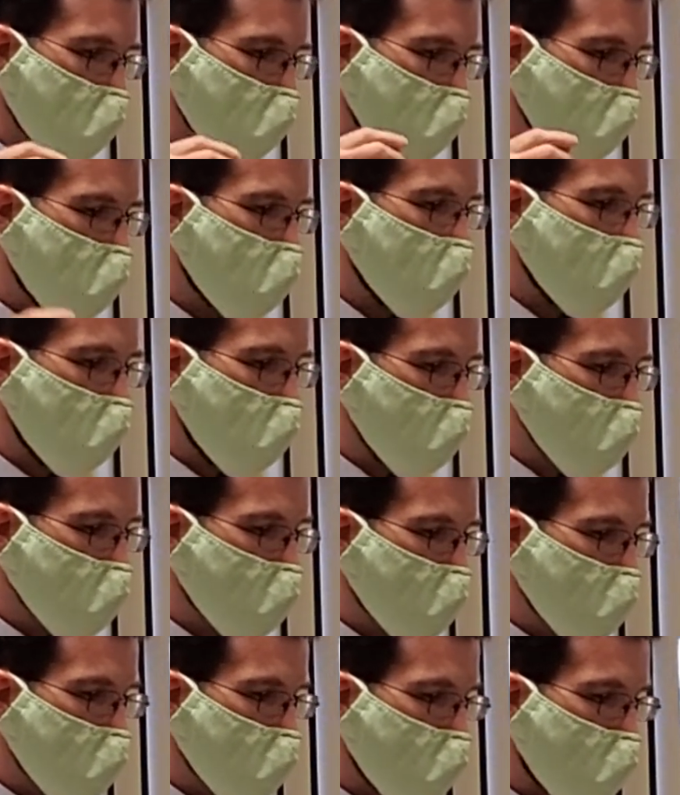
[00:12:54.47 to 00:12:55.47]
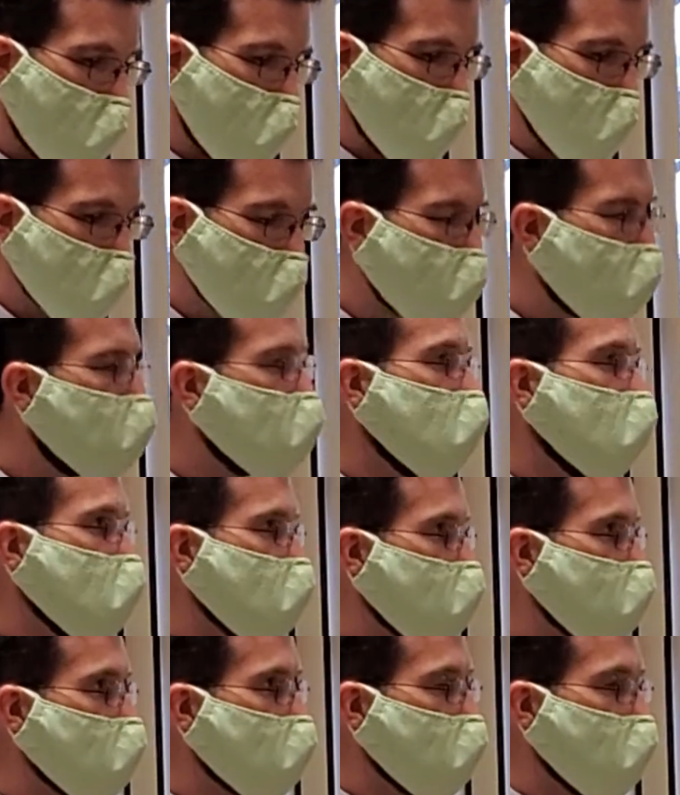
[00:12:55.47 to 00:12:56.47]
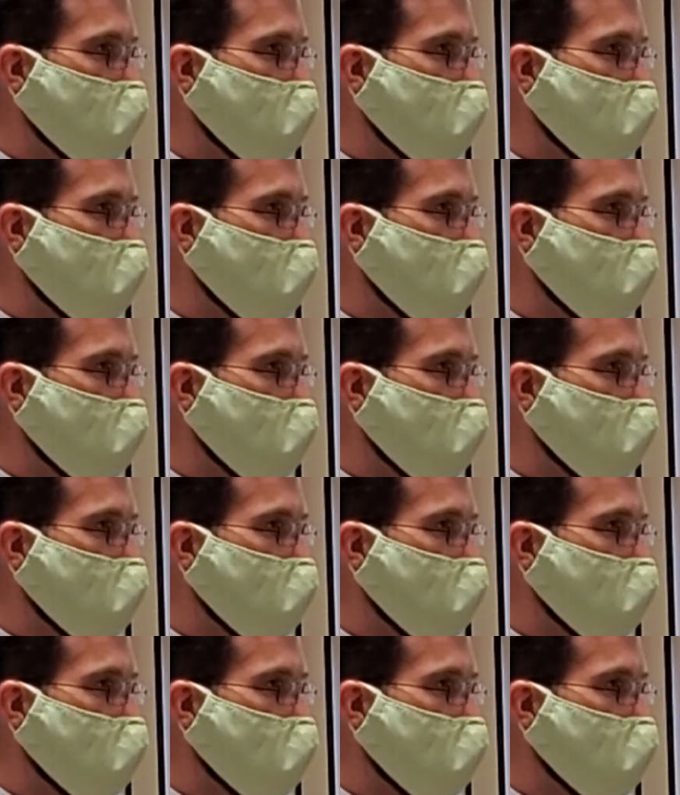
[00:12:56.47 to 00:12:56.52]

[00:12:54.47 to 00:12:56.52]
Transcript: called Ayatollahs.